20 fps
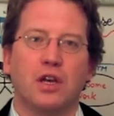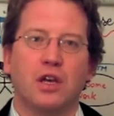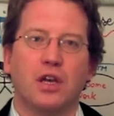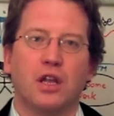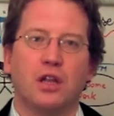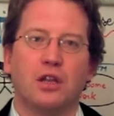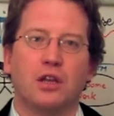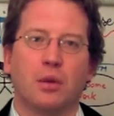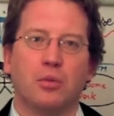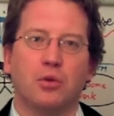
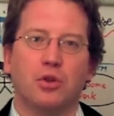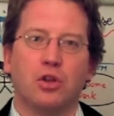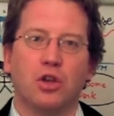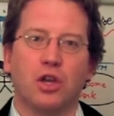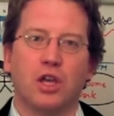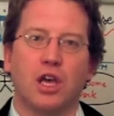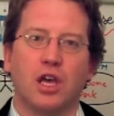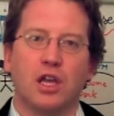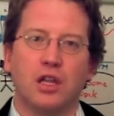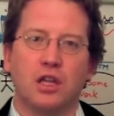in
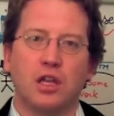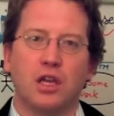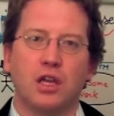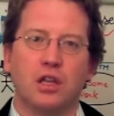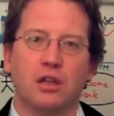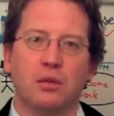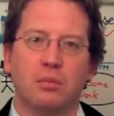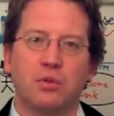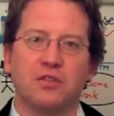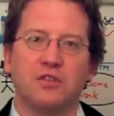
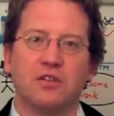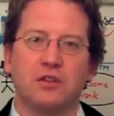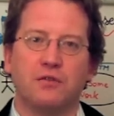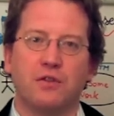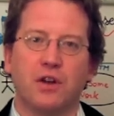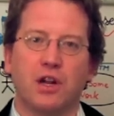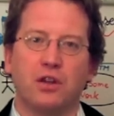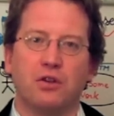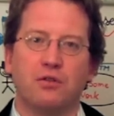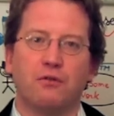communicating the business
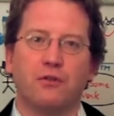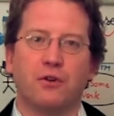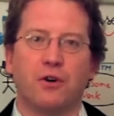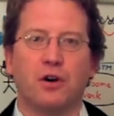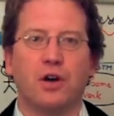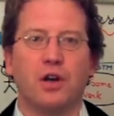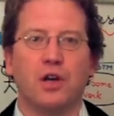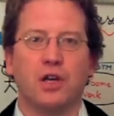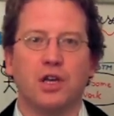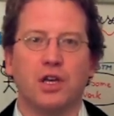value
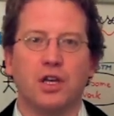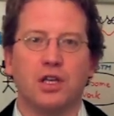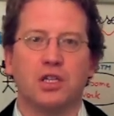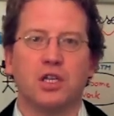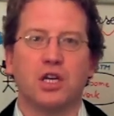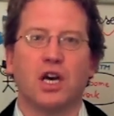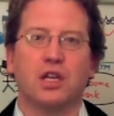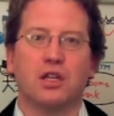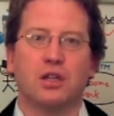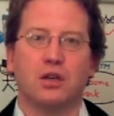for each
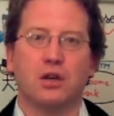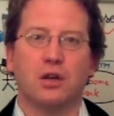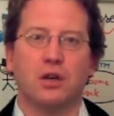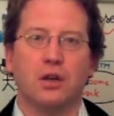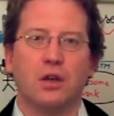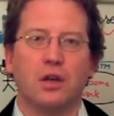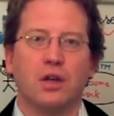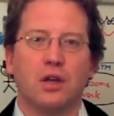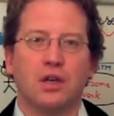actor,